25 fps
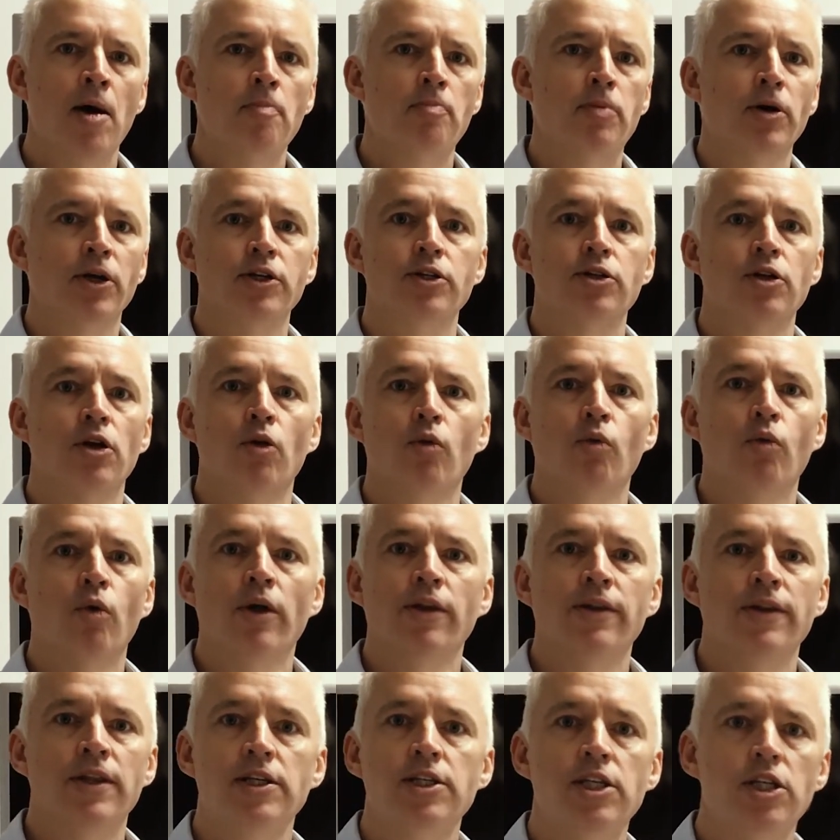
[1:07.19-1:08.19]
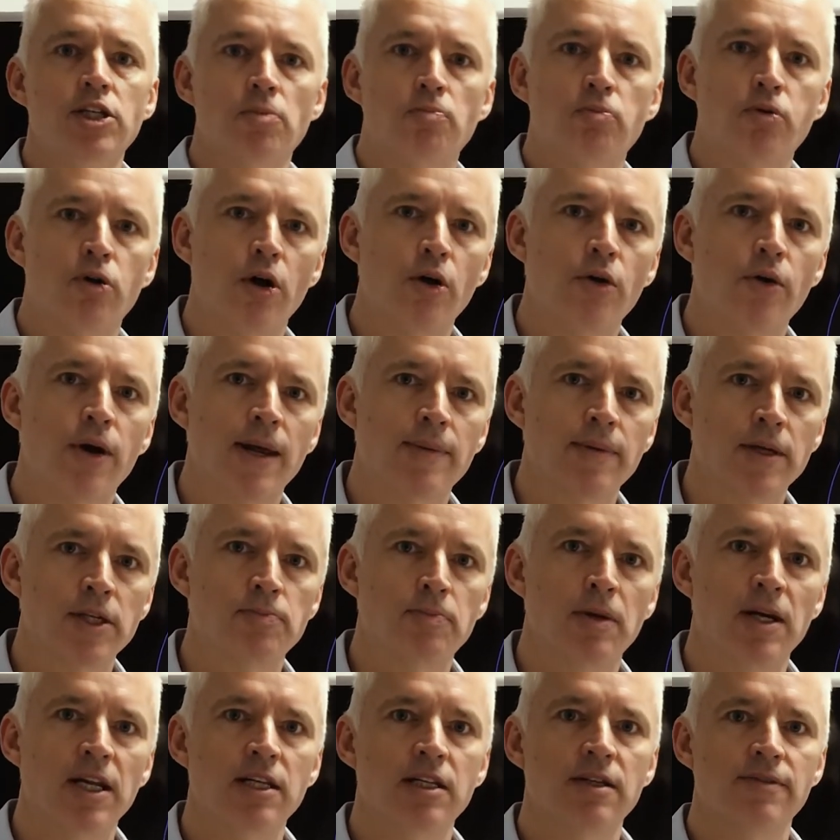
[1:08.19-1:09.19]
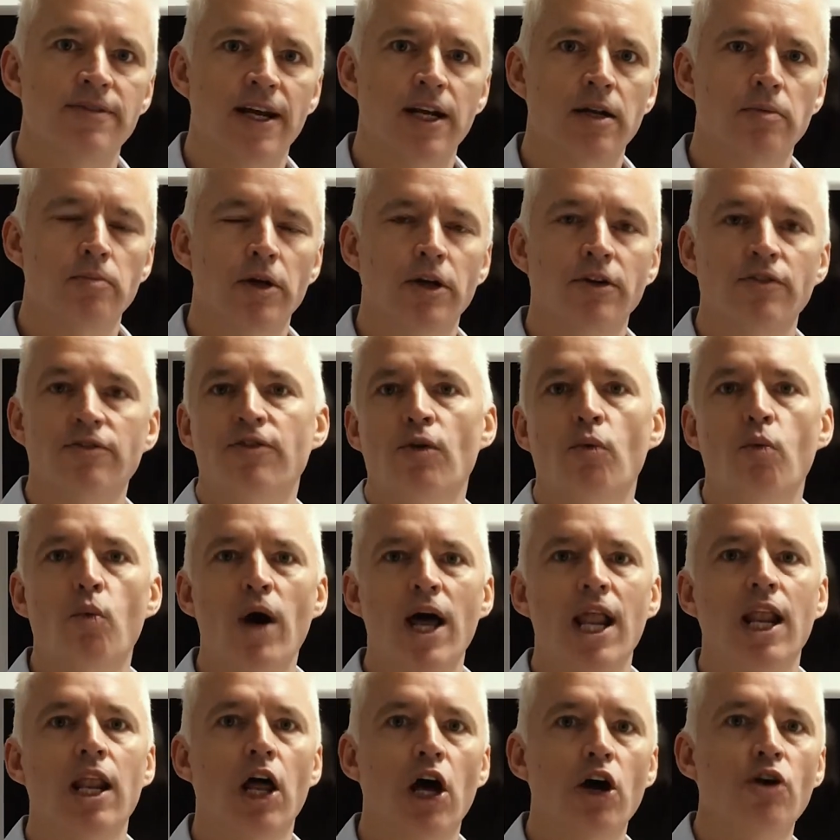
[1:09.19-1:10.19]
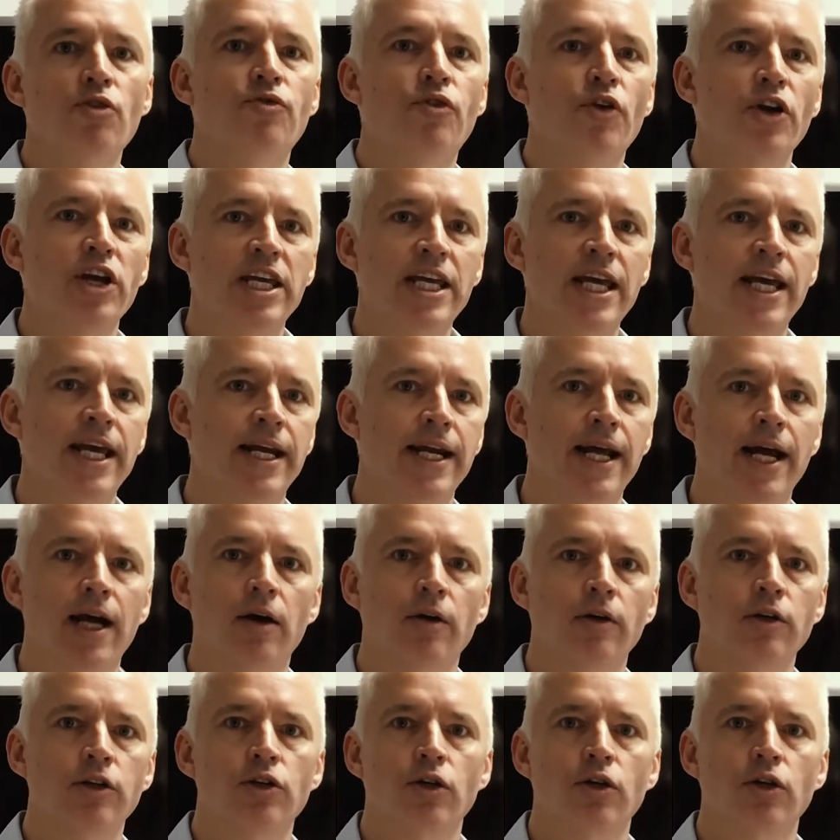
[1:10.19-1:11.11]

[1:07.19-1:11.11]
but this is a program that's been in development for well over a year now.